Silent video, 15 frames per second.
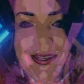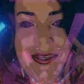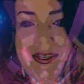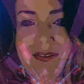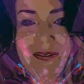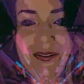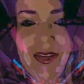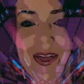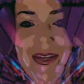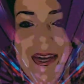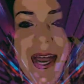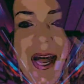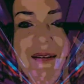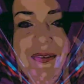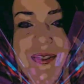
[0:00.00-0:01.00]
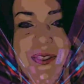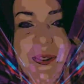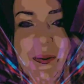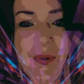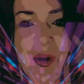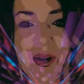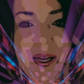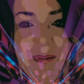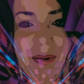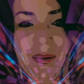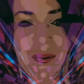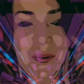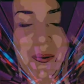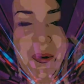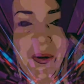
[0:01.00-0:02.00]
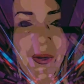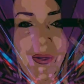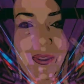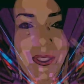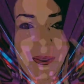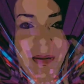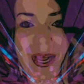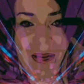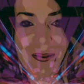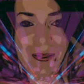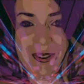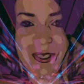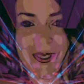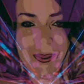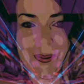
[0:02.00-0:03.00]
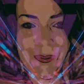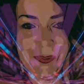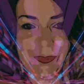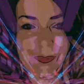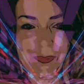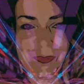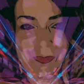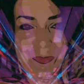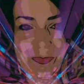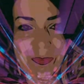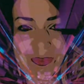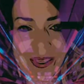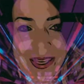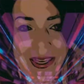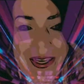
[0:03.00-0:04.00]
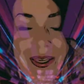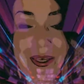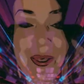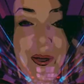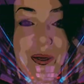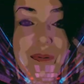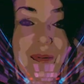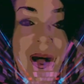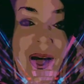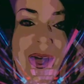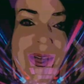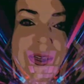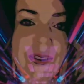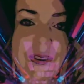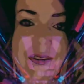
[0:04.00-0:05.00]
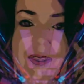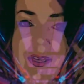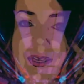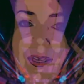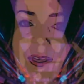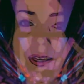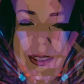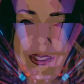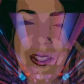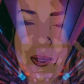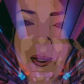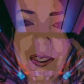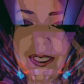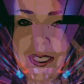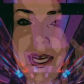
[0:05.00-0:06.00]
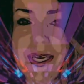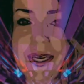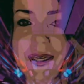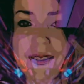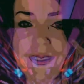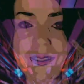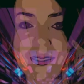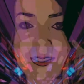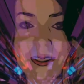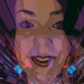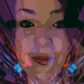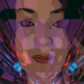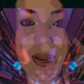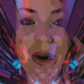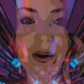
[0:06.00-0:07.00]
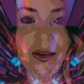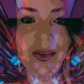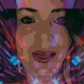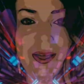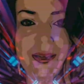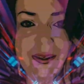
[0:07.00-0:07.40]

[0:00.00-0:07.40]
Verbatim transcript: of not having to worry about the world around you. Your mind is your ticket to paradise.